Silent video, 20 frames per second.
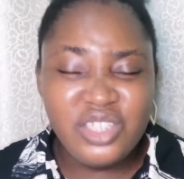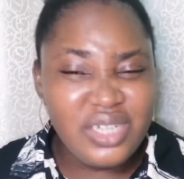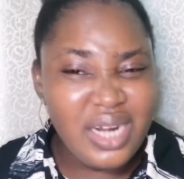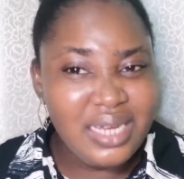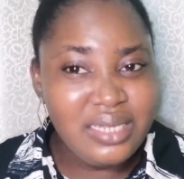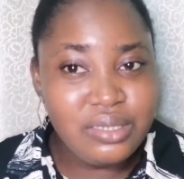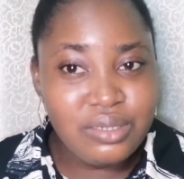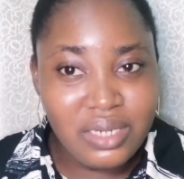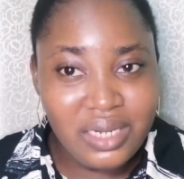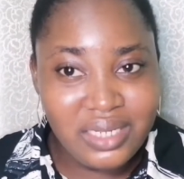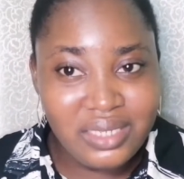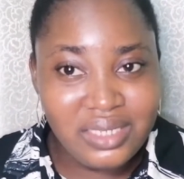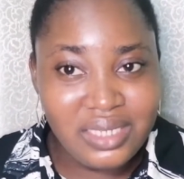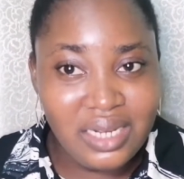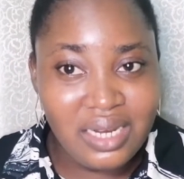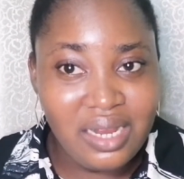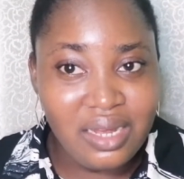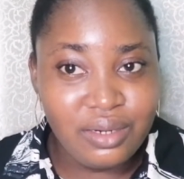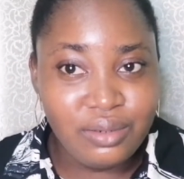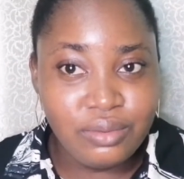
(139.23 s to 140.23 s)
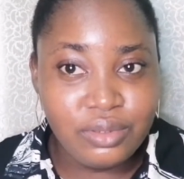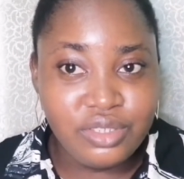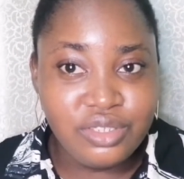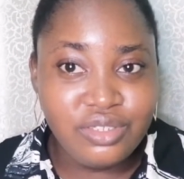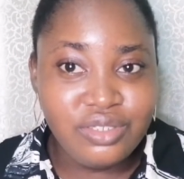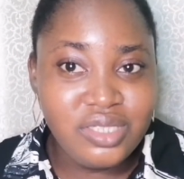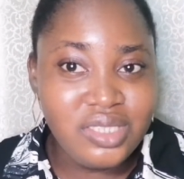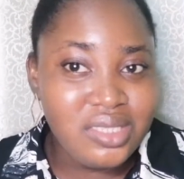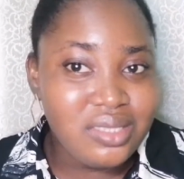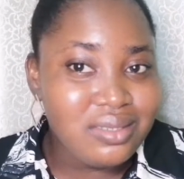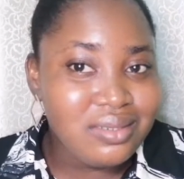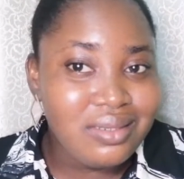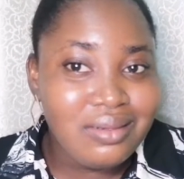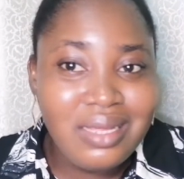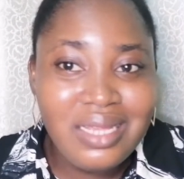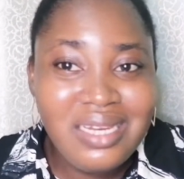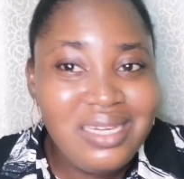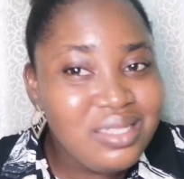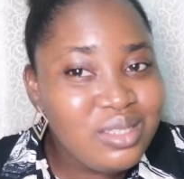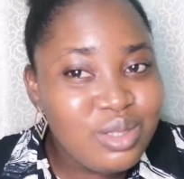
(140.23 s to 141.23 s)
try to learn their language, just a
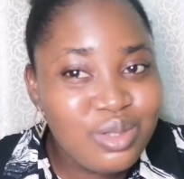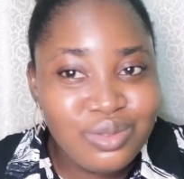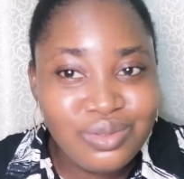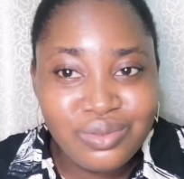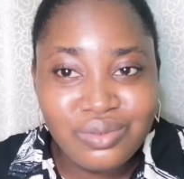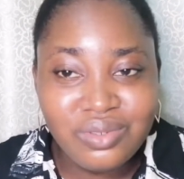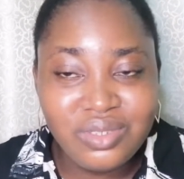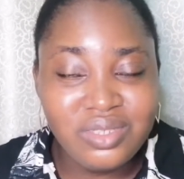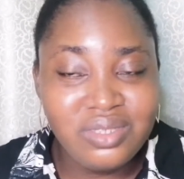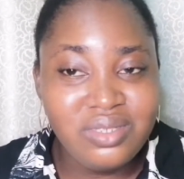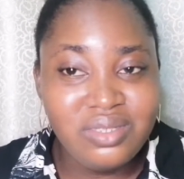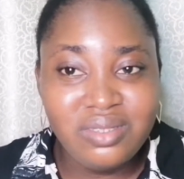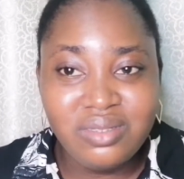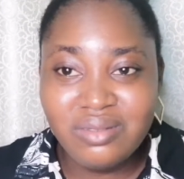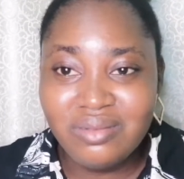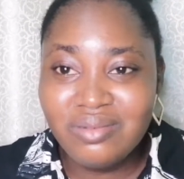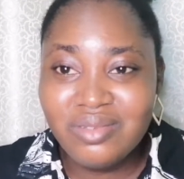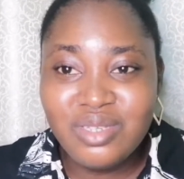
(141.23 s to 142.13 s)
little, just